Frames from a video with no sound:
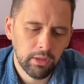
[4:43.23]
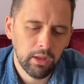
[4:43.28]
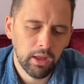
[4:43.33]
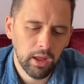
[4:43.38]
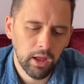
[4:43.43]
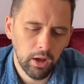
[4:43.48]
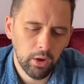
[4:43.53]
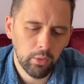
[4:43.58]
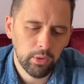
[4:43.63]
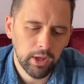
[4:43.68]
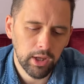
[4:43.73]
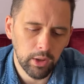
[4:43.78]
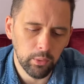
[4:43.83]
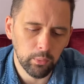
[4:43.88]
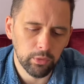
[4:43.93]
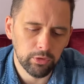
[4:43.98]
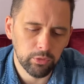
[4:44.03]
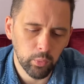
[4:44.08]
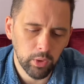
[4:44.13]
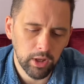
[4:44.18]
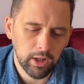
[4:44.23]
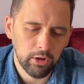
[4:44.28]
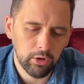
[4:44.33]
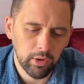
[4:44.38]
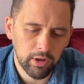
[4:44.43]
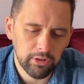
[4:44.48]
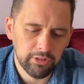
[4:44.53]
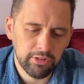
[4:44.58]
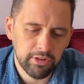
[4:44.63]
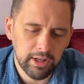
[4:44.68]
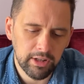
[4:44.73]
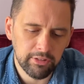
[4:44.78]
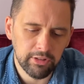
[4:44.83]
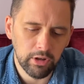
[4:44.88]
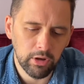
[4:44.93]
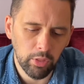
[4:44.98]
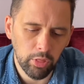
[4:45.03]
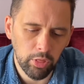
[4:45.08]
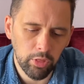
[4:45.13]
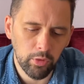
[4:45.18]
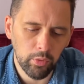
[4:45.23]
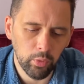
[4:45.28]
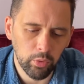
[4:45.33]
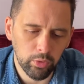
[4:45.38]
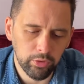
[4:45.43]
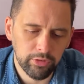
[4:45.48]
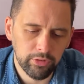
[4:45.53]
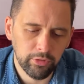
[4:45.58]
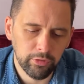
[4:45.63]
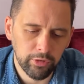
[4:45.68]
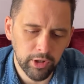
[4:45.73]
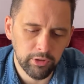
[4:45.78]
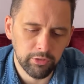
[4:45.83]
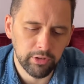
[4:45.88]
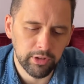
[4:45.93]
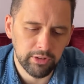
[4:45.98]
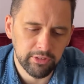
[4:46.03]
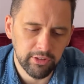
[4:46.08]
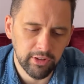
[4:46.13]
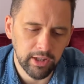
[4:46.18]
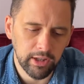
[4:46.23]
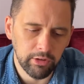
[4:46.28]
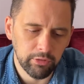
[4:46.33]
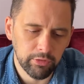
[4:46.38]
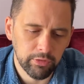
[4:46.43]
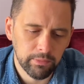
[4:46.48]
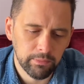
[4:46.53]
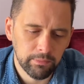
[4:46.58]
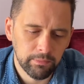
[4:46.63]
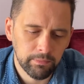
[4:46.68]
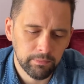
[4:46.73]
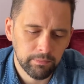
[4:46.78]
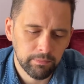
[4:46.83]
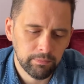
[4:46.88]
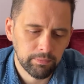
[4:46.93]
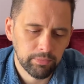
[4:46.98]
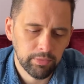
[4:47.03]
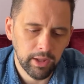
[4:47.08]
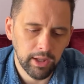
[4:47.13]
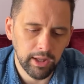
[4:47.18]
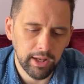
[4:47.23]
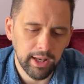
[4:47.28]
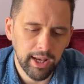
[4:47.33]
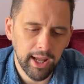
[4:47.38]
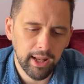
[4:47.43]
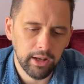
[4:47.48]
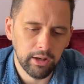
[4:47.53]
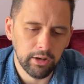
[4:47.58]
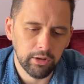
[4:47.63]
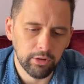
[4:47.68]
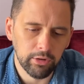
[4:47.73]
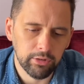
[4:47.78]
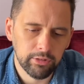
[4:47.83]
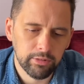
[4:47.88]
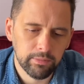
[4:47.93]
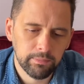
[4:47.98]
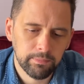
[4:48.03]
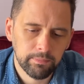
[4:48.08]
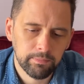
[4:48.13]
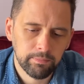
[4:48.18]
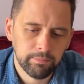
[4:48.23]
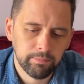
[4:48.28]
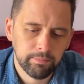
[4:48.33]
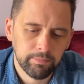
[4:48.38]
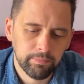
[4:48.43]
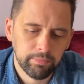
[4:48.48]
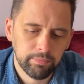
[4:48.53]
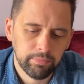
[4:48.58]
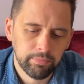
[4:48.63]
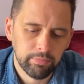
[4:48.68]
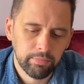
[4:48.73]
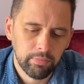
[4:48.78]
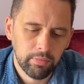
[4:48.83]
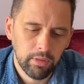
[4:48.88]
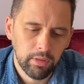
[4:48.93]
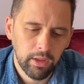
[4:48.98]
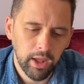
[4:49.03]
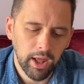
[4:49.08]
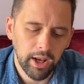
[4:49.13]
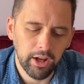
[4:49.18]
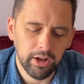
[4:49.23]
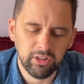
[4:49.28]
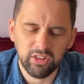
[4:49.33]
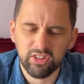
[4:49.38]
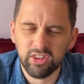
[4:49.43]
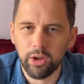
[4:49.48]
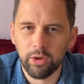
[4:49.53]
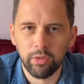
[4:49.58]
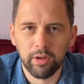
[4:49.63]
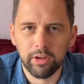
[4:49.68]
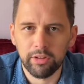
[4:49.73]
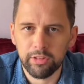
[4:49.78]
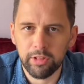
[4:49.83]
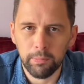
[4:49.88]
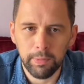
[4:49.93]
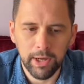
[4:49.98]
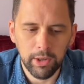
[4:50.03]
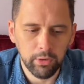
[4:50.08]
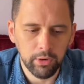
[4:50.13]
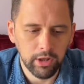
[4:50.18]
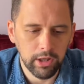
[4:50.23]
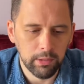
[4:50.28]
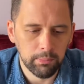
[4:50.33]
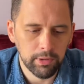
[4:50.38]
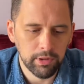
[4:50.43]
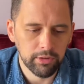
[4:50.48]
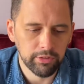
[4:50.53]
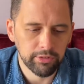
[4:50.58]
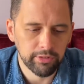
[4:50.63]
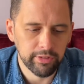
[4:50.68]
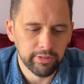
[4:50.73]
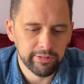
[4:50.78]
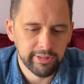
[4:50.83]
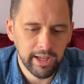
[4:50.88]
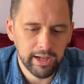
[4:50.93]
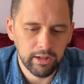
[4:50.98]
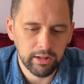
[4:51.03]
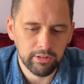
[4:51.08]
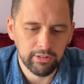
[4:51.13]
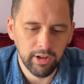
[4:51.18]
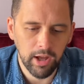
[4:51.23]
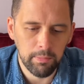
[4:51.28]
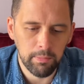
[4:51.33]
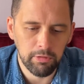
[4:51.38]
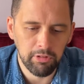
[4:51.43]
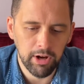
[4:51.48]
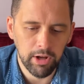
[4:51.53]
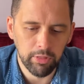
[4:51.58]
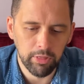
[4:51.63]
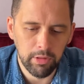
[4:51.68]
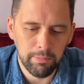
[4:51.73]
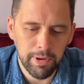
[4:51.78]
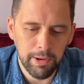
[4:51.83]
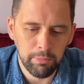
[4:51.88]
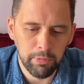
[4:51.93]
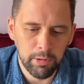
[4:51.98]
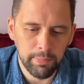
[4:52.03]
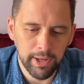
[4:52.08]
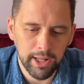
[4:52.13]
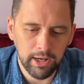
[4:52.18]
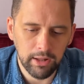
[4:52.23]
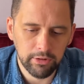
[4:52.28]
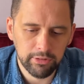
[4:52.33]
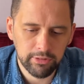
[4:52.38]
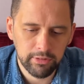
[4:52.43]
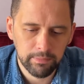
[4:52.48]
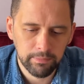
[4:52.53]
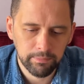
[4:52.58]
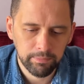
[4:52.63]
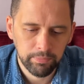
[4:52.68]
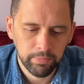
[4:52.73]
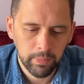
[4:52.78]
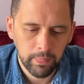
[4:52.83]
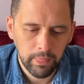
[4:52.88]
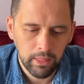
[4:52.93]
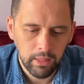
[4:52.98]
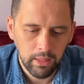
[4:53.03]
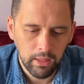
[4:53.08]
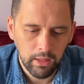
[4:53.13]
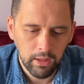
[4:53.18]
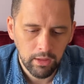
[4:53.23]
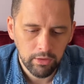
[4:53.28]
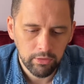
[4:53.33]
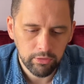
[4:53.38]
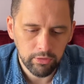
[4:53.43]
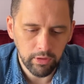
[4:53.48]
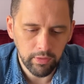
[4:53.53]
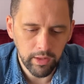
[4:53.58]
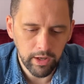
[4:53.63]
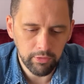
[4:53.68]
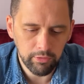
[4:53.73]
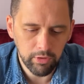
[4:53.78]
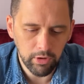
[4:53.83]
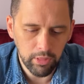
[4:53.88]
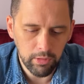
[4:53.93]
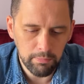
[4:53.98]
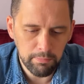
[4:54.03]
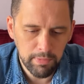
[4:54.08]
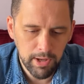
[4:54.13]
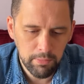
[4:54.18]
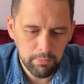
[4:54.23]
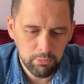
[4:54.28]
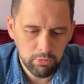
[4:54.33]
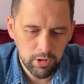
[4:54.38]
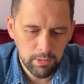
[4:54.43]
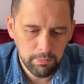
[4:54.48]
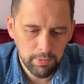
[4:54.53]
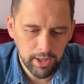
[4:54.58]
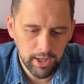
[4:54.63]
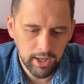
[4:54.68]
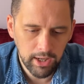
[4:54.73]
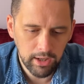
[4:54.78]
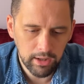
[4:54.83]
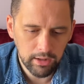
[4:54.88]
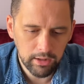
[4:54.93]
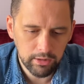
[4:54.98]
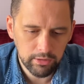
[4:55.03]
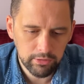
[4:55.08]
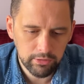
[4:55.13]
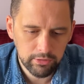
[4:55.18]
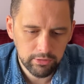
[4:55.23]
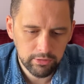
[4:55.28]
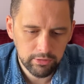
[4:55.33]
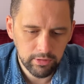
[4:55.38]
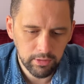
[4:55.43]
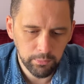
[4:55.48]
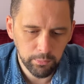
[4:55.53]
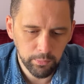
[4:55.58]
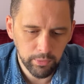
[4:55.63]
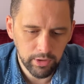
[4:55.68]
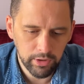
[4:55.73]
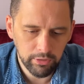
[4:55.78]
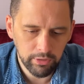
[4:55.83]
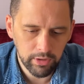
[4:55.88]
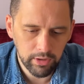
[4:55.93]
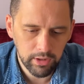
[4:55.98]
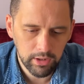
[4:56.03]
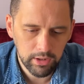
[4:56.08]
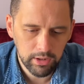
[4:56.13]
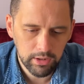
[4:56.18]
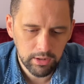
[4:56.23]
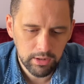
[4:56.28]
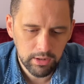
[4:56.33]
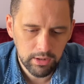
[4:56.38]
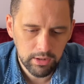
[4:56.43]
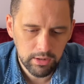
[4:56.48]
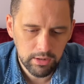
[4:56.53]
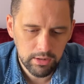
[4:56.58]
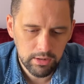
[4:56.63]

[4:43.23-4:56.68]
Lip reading: Oh yeah, it was Will and Grace sneezing on Thor's fluffy safe at Nando's. And I just know that it's the balcony because it's the second time around the Memory Palace. So then I've got the Memory Palace somewhere in here.